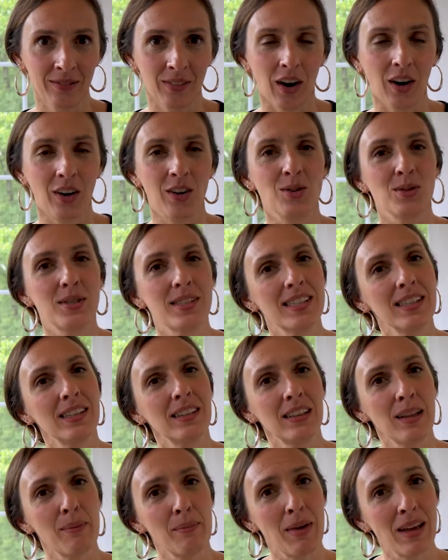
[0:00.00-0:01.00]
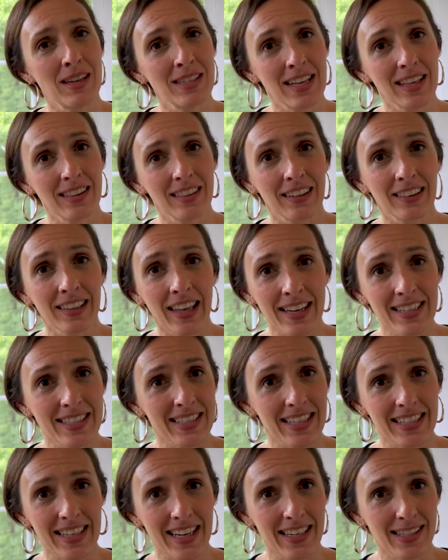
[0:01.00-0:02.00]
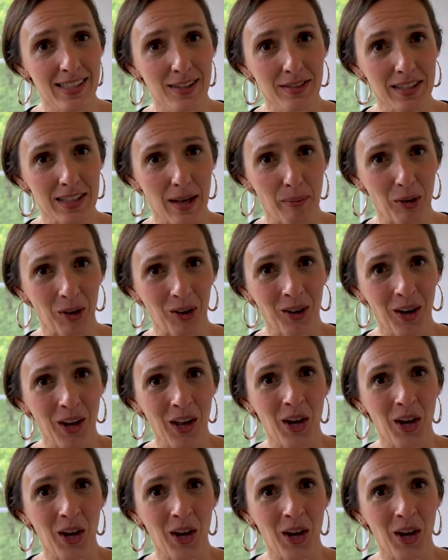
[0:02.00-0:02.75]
Are you still lamenting the lazy days of summer